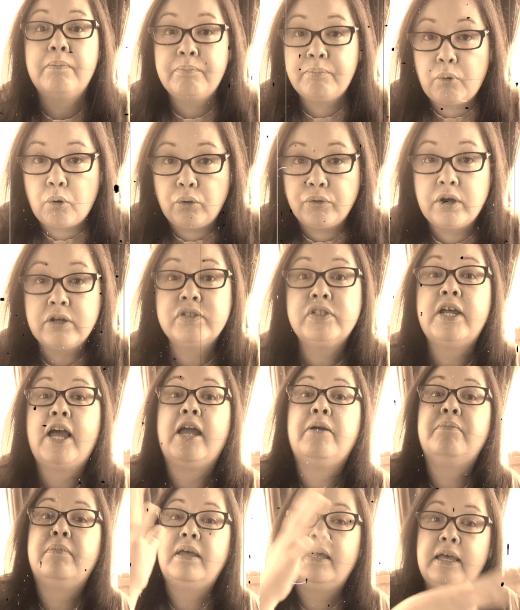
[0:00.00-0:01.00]
pull those
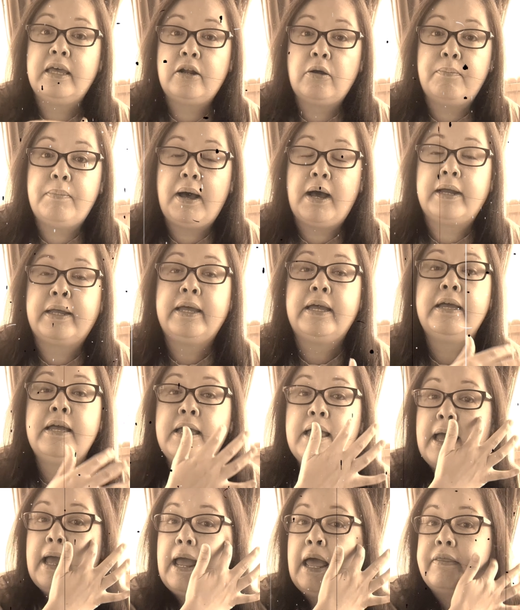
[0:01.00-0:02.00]
names in a bucket,
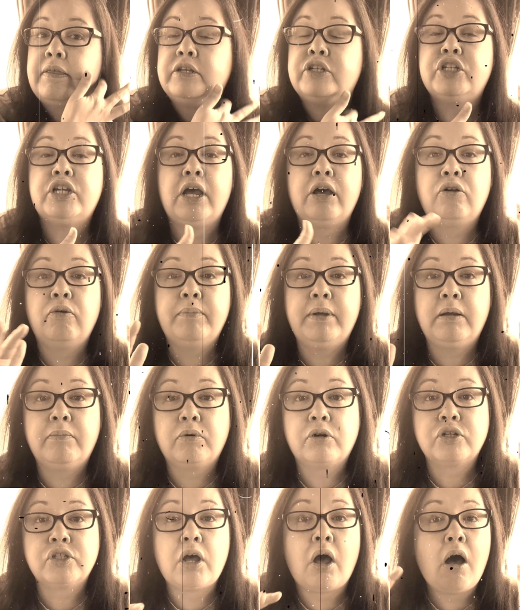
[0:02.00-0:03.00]
and then channel
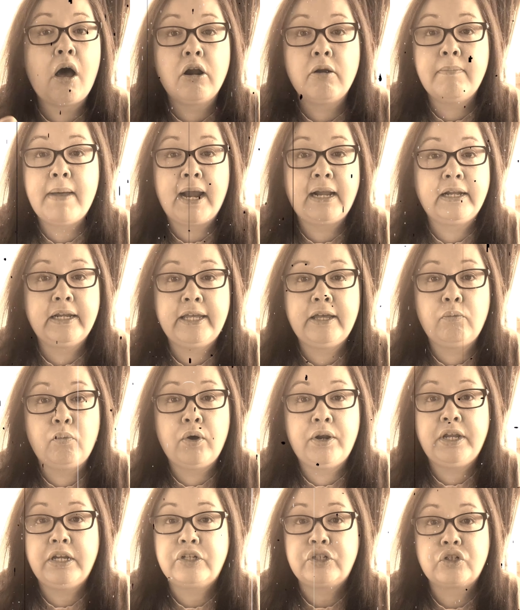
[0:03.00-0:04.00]
members automatically get
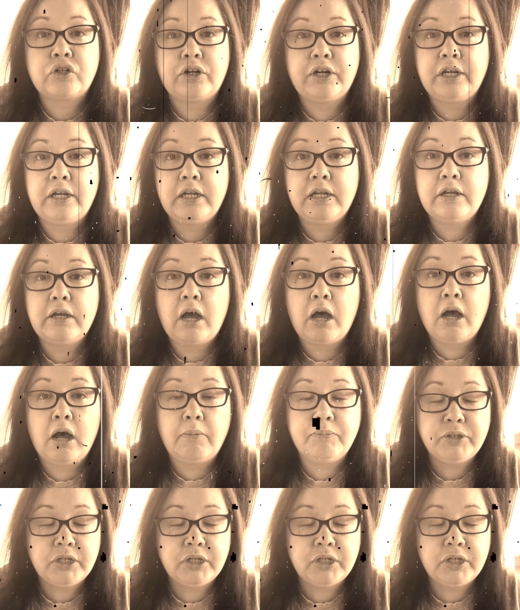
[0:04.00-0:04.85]
one entry um,